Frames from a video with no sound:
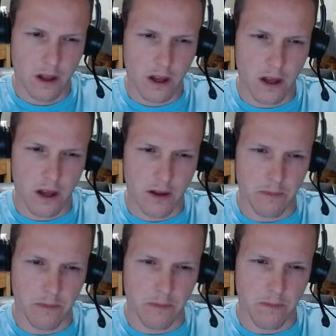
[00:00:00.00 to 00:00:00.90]
I
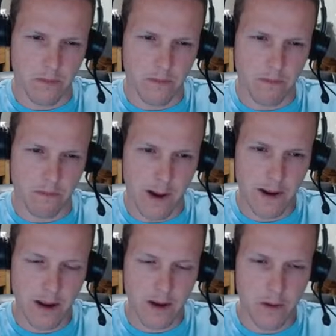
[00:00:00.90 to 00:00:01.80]
did
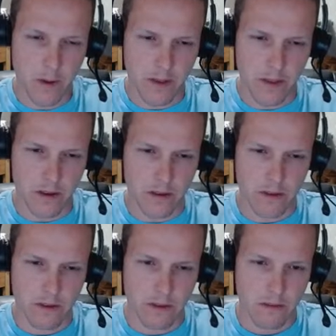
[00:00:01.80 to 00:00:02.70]
not know about
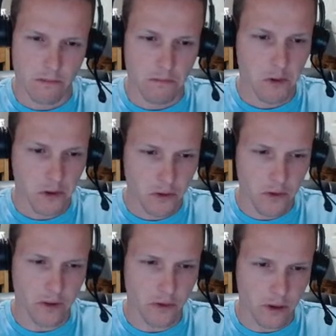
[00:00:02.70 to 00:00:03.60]
this.
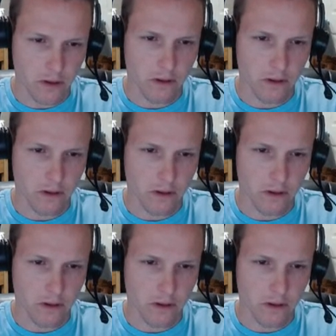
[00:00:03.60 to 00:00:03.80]
Interesting.